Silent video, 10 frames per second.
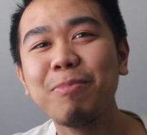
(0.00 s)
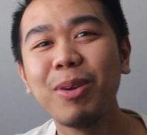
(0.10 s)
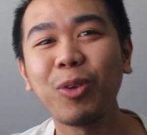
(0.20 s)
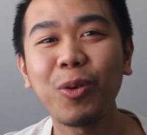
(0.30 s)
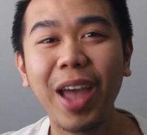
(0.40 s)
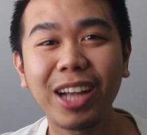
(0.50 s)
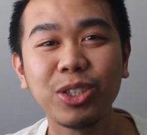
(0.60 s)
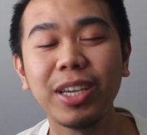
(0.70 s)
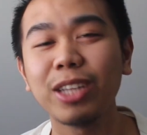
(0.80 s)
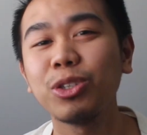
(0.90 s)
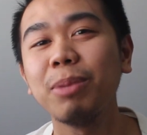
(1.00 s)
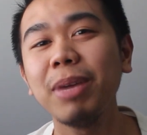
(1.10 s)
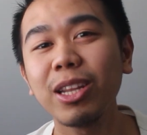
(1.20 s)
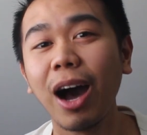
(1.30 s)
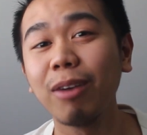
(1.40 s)
before we actually get to the
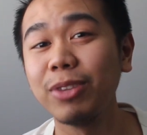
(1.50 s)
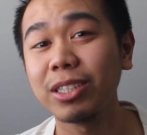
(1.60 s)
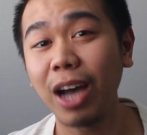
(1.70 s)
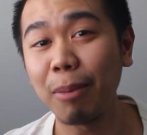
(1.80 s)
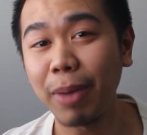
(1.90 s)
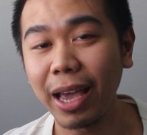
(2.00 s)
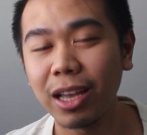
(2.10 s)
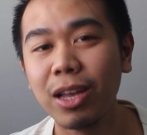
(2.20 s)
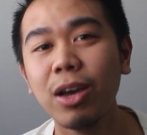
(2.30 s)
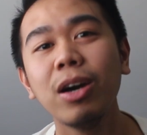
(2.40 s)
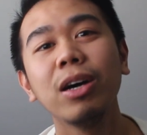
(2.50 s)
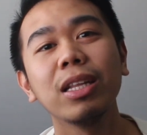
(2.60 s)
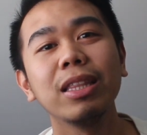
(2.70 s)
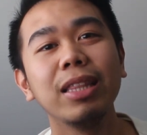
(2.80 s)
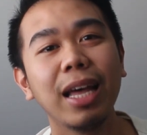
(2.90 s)
meat of the topic,
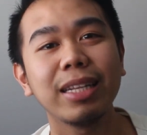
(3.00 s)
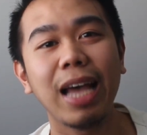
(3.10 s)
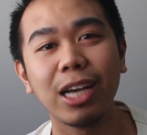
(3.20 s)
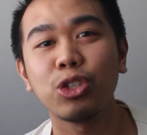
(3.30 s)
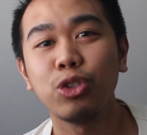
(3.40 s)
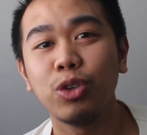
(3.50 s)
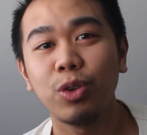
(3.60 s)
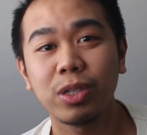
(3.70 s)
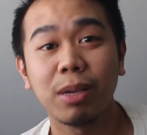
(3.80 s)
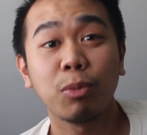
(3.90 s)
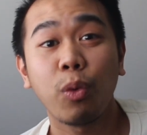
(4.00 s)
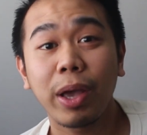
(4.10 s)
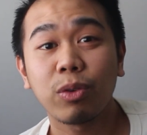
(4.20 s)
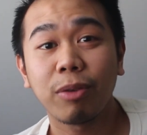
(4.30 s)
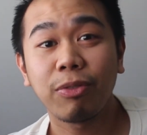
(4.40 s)
let us do some
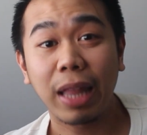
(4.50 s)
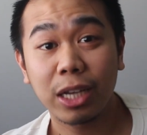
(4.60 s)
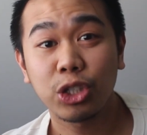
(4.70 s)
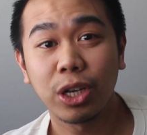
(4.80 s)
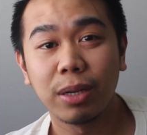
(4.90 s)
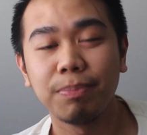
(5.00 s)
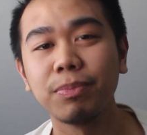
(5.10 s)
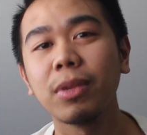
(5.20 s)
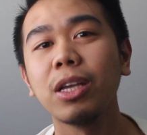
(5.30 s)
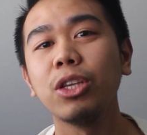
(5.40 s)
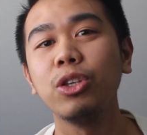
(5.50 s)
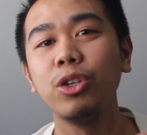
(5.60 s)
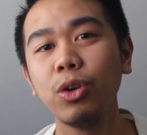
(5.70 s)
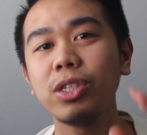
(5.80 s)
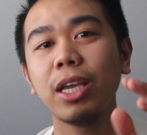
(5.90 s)
quick reflection.
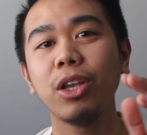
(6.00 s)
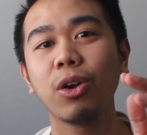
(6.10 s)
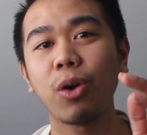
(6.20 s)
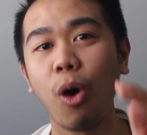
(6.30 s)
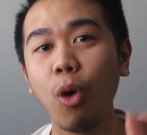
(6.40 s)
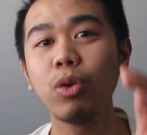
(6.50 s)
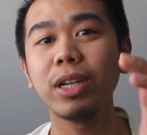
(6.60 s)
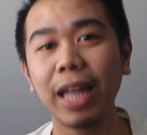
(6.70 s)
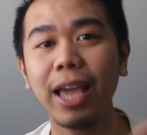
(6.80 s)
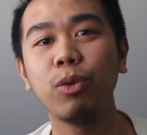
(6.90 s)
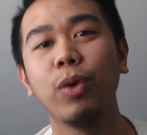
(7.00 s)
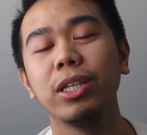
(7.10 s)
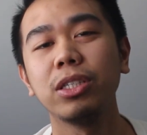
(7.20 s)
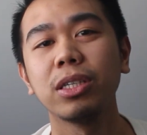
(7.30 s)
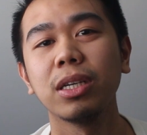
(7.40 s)
Using your own
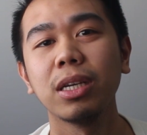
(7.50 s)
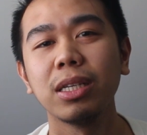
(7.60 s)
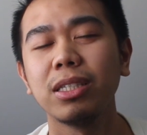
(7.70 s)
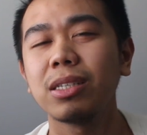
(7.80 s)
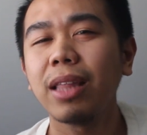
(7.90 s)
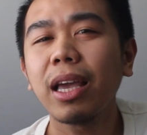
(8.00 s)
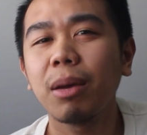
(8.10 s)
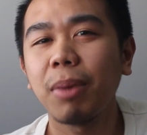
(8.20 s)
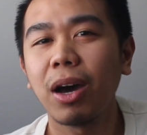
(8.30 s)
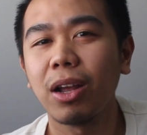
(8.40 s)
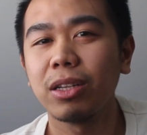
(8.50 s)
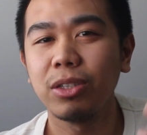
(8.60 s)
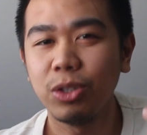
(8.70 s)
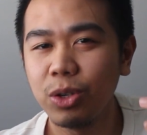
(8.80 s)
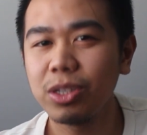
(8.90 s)
language, just think about it.
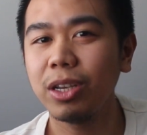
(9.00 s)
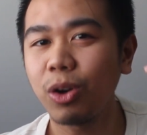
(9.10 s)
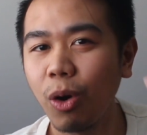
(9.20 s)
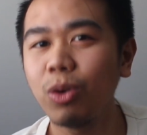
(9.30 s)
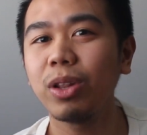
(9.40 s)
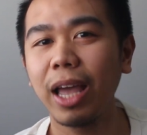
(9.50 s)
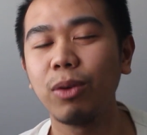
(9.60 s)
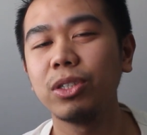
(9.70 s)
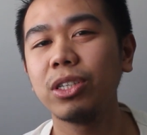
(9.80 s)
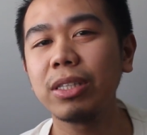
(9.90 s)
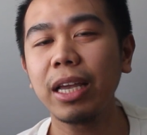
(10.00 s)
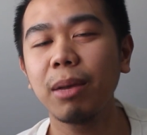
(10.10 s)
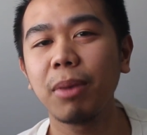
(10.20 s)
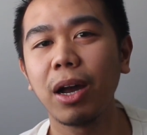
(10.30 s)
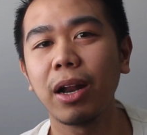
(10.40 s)
Using your own language, just think
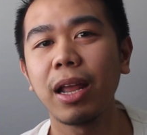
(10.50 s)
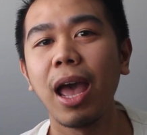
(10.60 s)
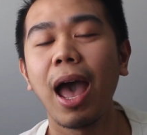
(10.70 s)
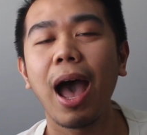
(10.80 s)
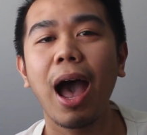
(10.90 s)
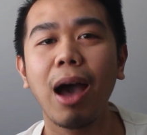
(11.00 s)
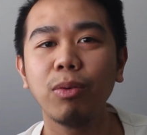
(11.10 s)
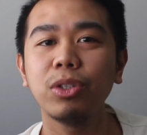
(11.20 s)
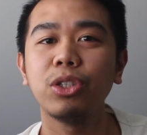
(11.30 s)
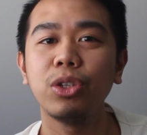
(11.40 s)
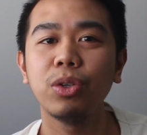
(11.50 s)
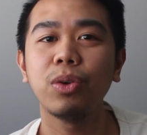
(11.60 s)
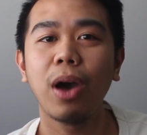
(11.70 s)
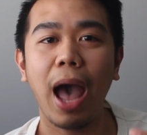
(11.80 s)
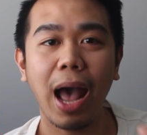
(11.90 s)
about it. How would
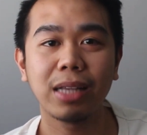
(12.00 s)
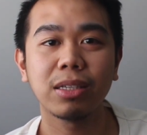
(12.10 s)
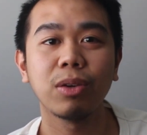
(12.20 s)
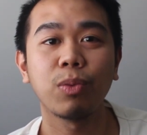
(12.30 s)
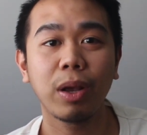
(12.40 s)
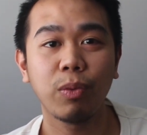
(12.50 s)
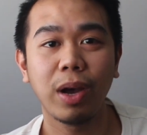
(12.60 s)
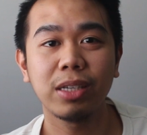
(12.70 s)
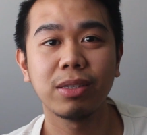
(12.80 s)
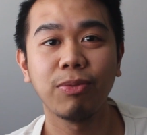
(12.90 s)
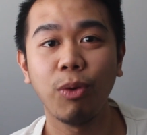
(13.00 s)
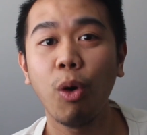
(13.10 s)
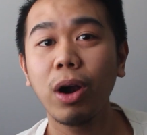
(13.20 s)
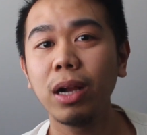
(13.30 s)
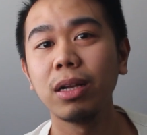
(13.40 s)
you ask request
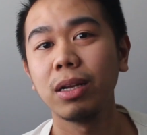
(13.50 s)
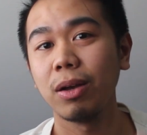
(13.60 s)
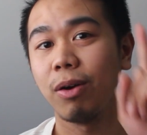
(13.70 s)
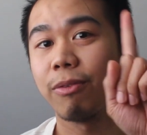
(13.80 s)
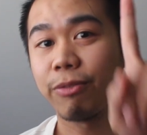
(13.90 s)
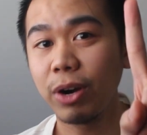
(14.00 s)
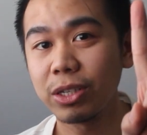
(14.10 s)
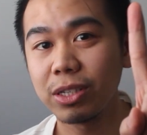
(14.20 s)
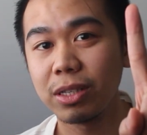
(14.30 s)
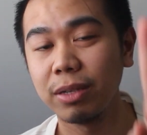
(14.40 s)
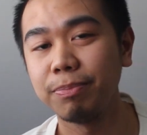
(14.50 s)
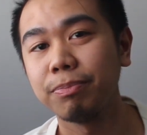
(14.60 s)
for? First,